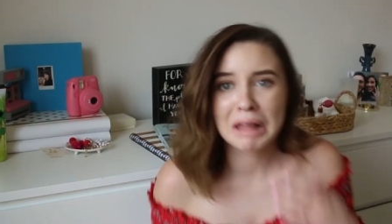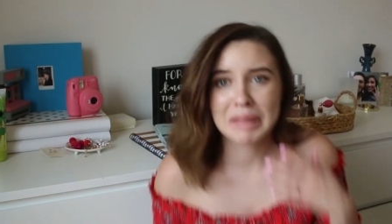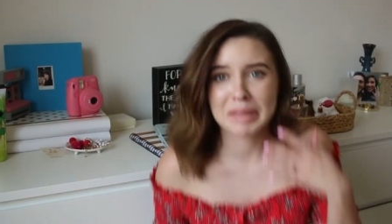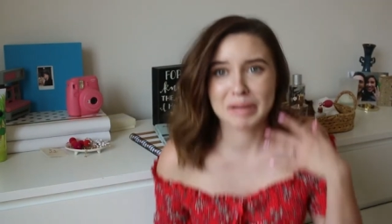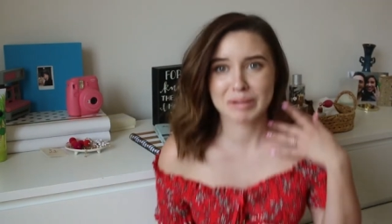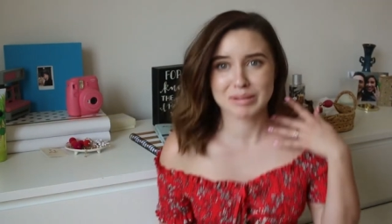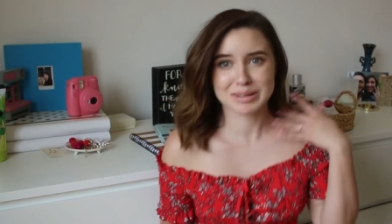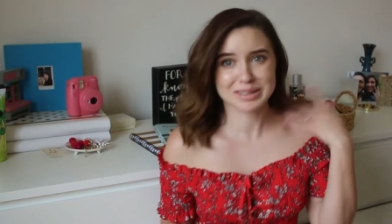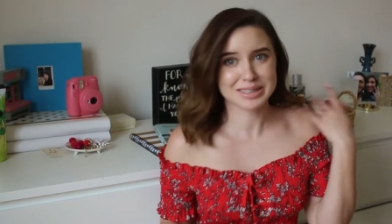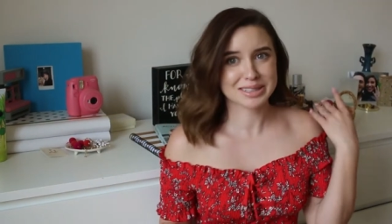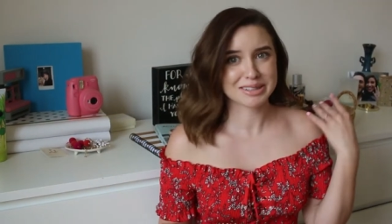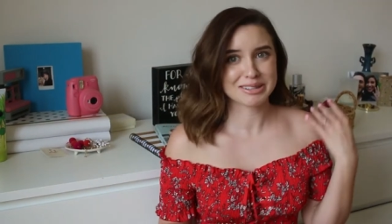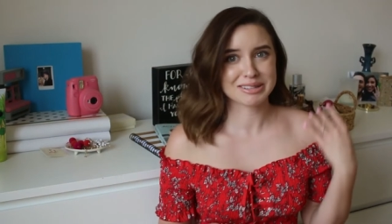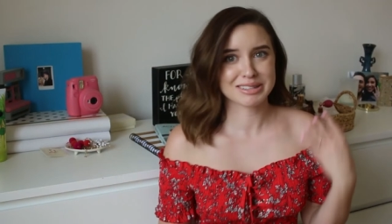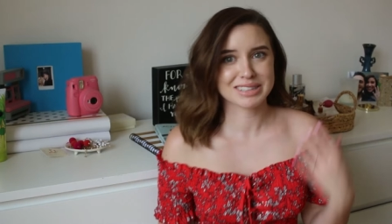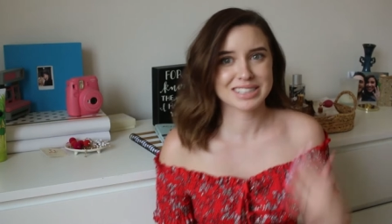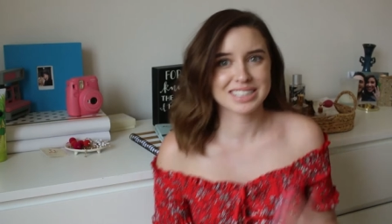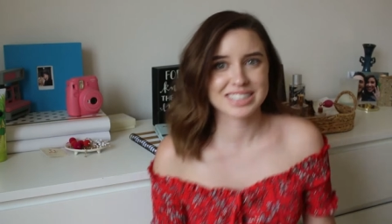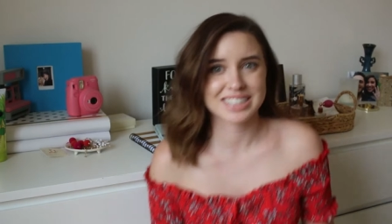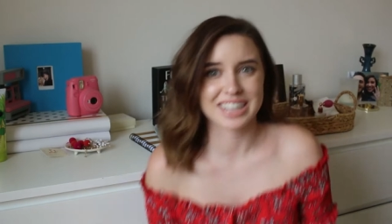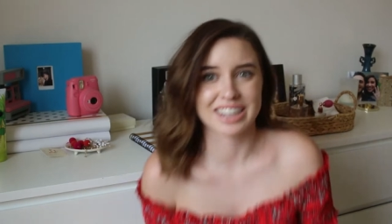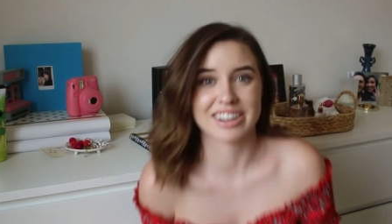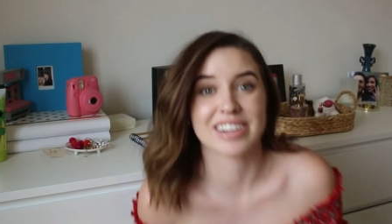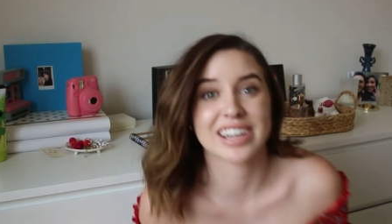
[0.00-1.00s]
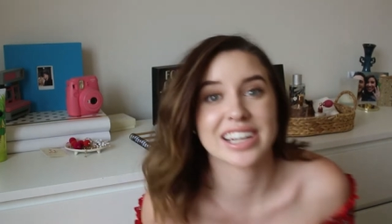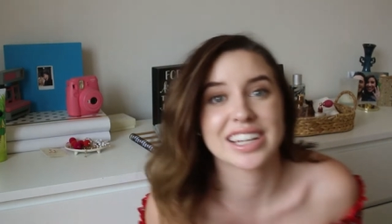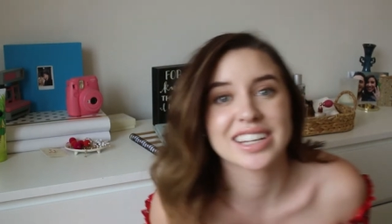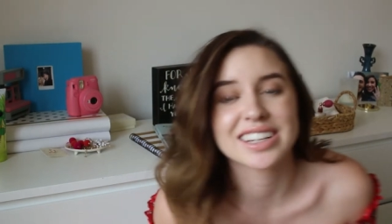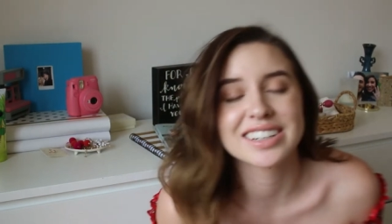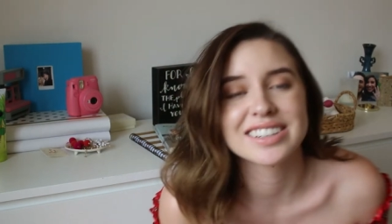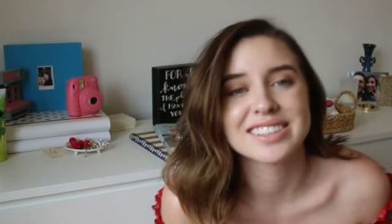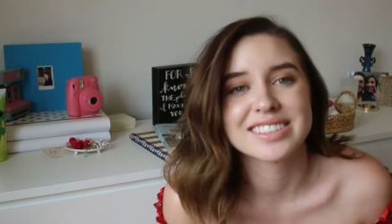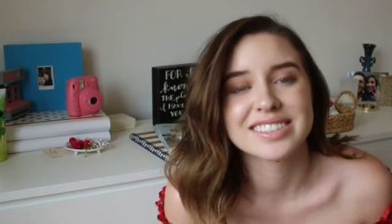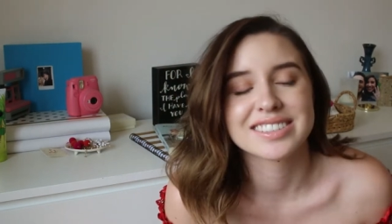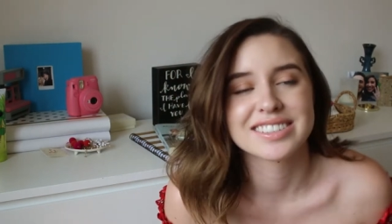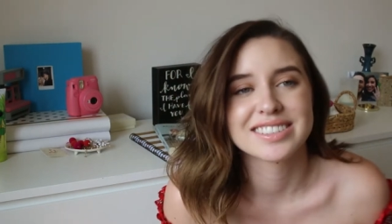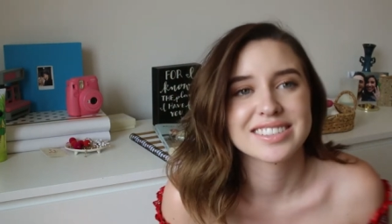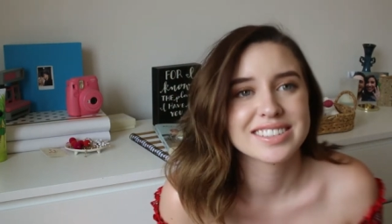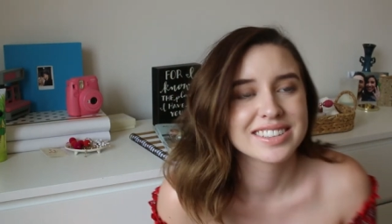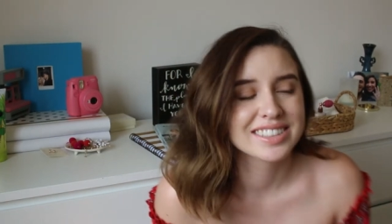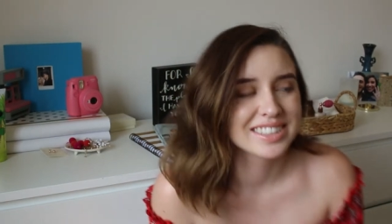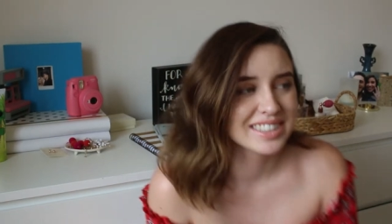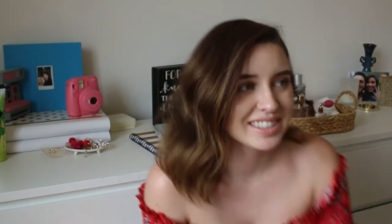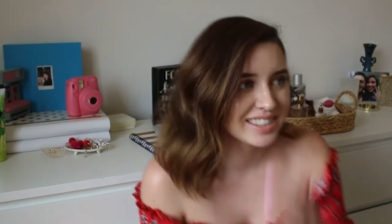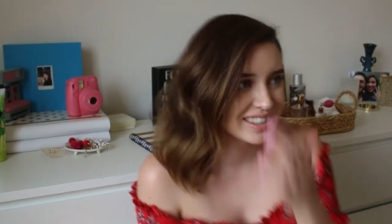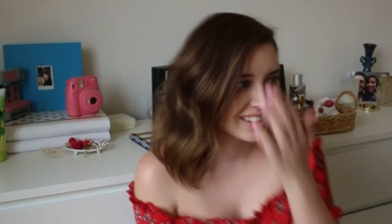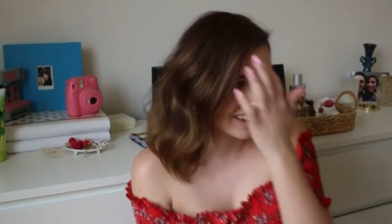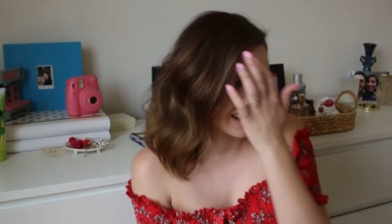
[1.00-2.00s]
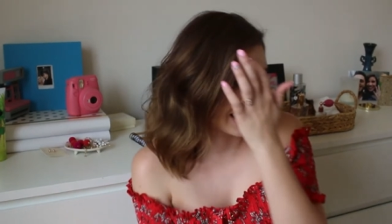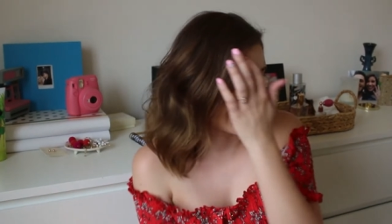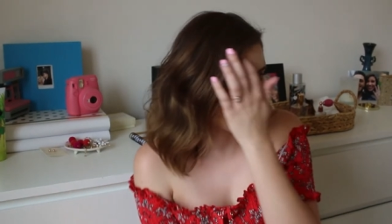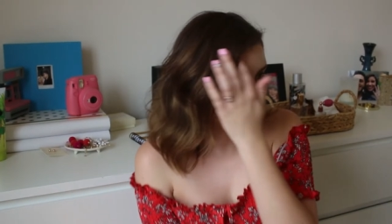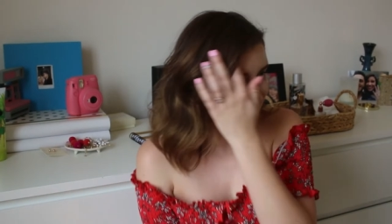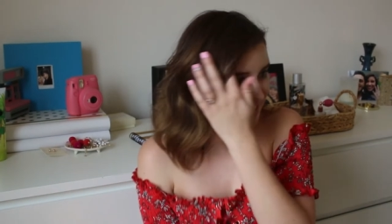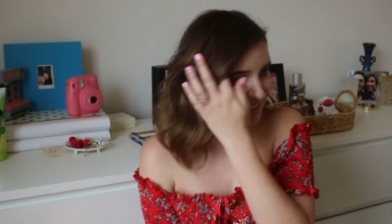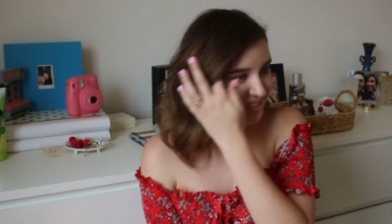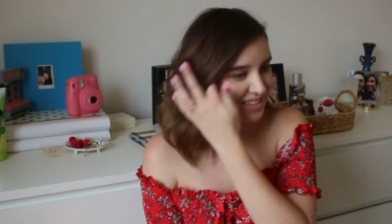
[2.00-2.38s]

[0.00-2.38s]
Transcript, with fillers: That was literally scary. Okay.